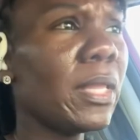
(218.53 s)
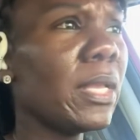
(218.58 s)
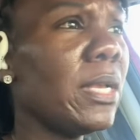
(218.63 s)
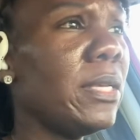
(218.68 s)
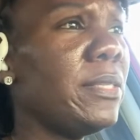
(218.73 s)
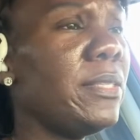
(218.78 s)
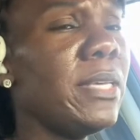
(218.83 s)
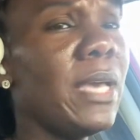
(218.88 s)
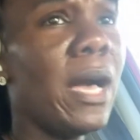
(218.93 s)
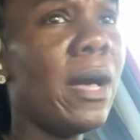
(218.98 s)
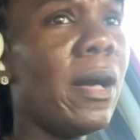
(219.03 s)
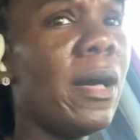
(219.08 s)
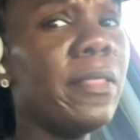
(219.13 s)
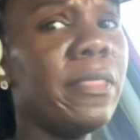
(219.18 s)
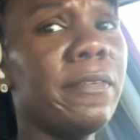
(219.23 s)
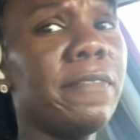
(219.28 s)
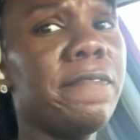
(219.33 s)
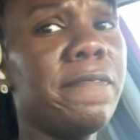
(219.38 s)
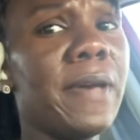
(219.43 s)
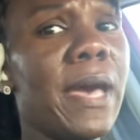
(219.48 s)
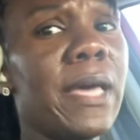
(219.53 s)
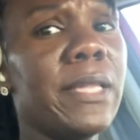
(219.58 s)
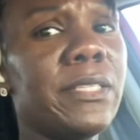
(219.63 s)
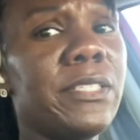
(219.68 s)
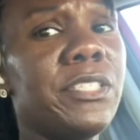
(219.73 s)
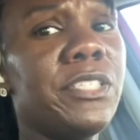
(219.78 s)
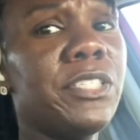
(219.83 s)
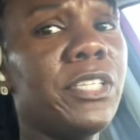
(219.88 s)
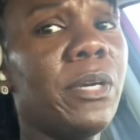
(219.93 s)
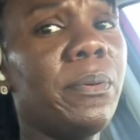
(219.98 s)
See how all the
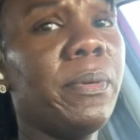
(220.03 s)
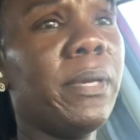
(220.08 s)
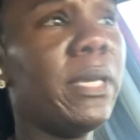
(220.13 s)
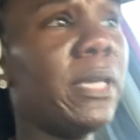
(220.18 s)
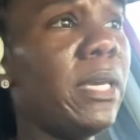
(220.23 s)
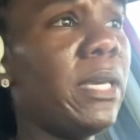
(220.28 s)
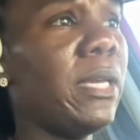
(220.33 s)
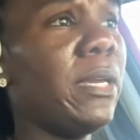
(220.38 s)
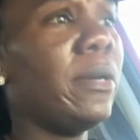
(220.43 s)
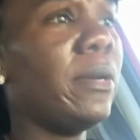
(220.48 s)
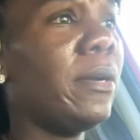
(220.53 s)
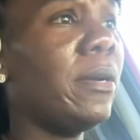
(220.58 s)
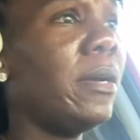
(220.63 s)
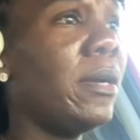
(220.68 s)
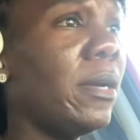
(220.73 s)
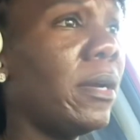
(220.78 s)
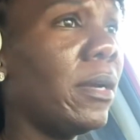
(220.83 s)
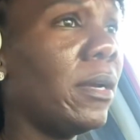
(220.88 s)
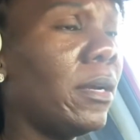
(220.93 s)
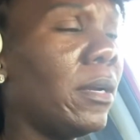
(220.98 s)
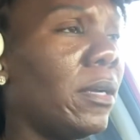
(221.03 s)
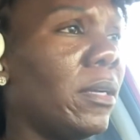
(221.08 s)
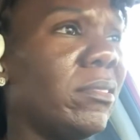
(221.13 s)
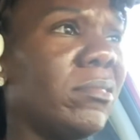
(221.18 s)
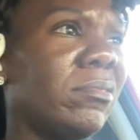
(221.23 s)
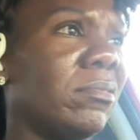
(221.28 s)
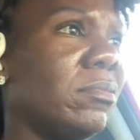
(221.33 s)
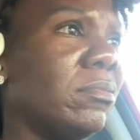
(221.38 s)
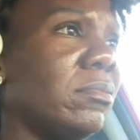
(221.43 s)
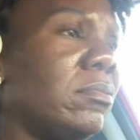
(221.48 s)
fat's showing here?
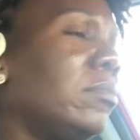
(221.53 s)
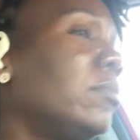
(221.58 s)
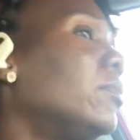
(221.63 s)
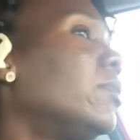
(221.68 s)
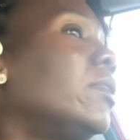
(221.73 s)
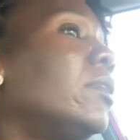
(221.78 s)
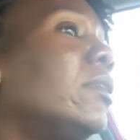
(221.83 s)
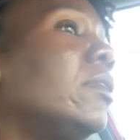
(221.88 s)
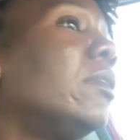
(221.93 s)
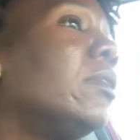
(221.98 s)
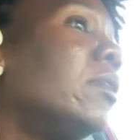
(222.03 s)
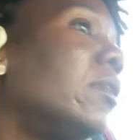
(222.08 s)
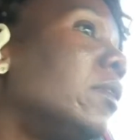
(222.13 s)
Ugh.